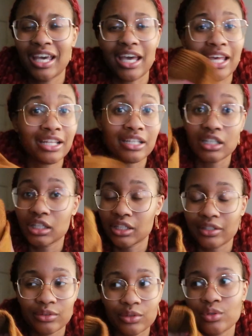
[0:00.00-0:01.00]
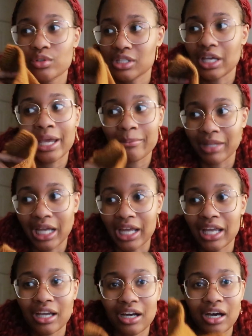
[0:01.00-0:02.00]
And the literal same
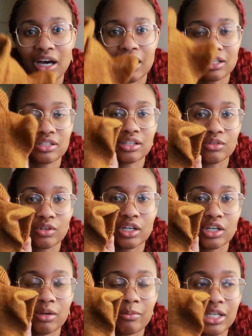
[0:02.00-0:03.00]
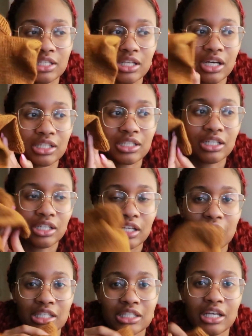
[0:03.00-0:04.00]
day, I started working on my socks and the
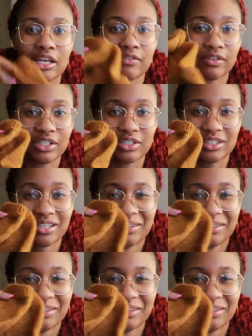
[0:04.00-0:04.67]
next day finished